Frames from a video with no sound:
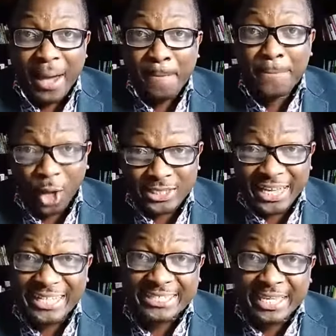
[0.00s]
But
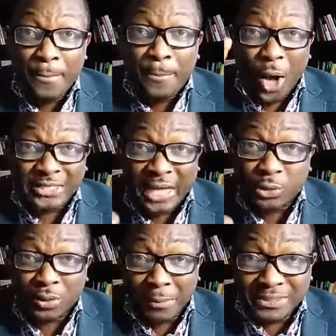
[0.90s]
it still boils down
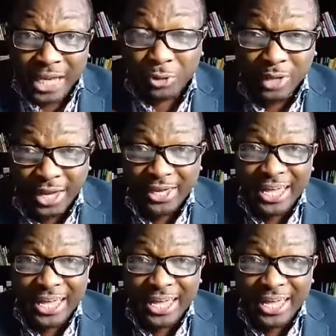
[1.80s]
to what I'm saying today.